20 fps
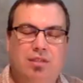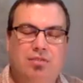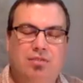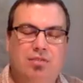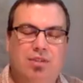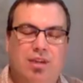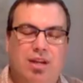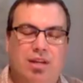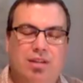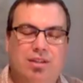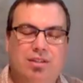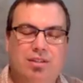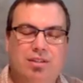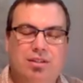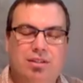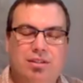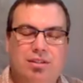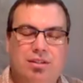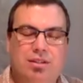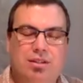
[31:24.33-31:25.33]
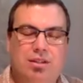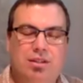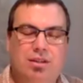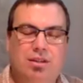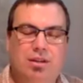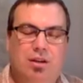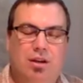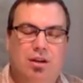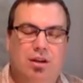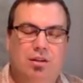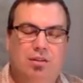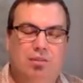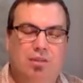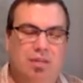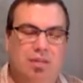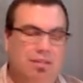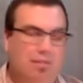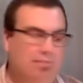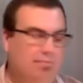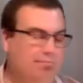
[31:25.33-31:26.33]
Christ.
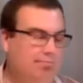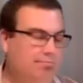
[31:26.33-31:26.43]
Amen.